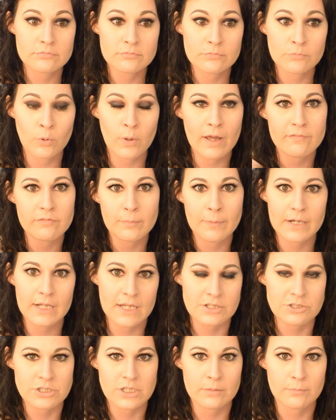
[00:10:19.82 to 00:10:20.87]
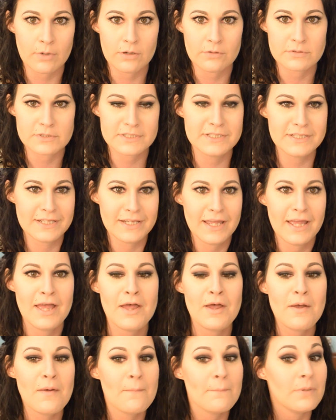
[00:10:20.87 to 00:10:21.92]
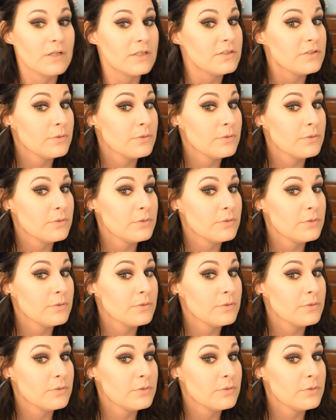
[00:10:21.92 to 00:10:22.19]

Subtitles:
Well, everybody has cheekbones. But